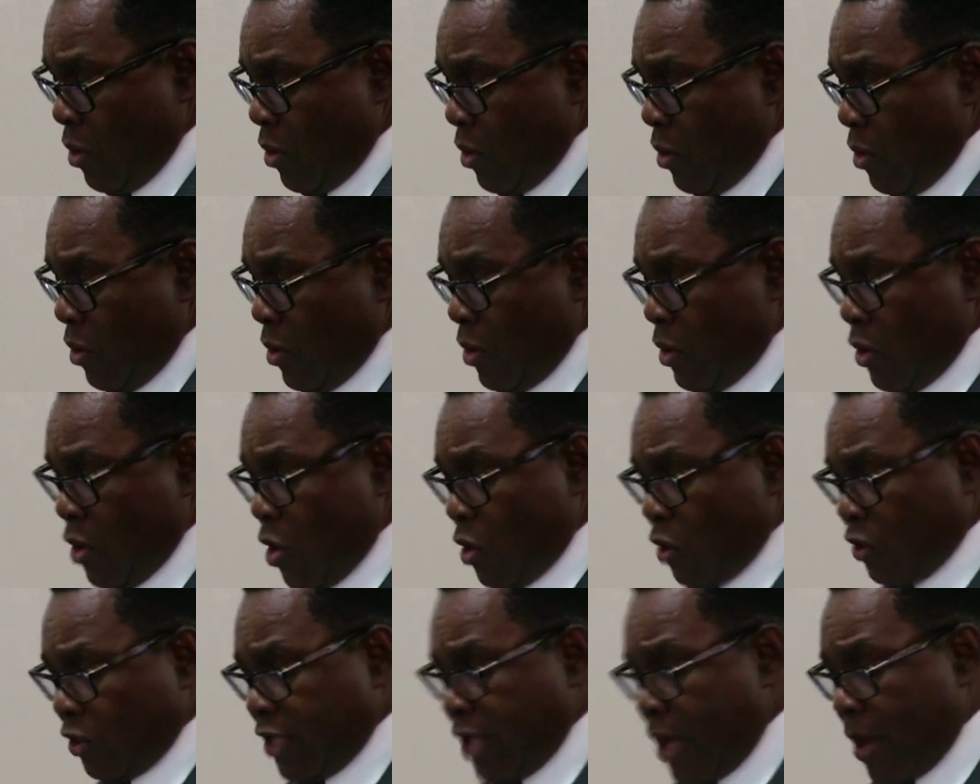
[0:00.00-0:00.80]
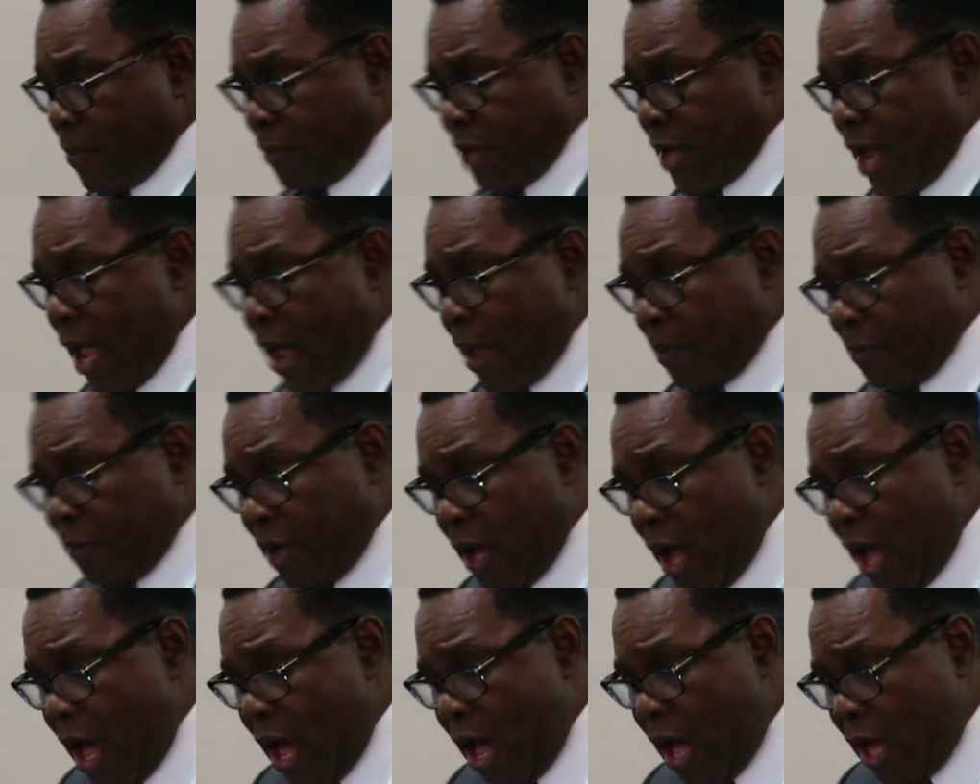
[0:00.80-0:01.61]
You know, sometimes
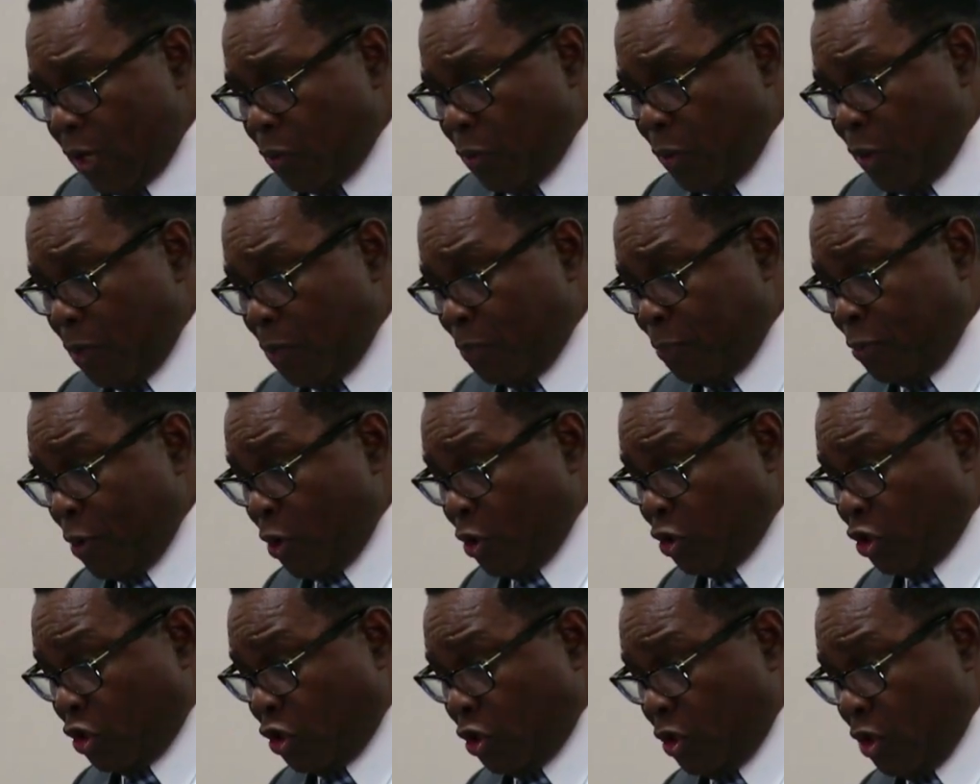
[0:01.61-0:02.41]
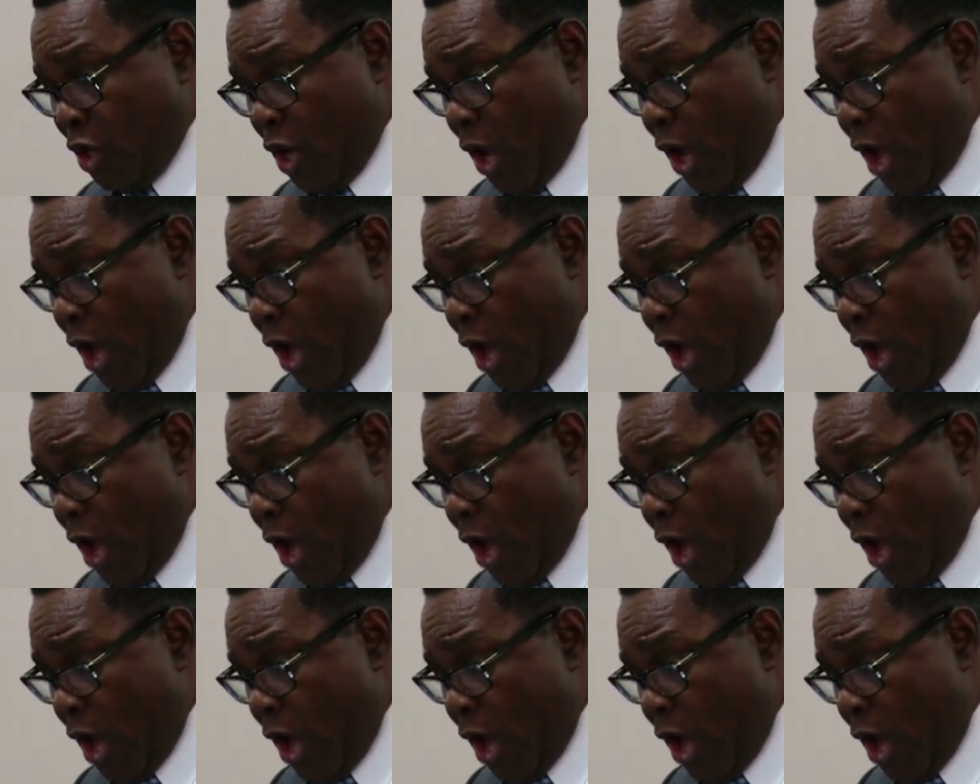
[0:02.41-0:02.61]
God will push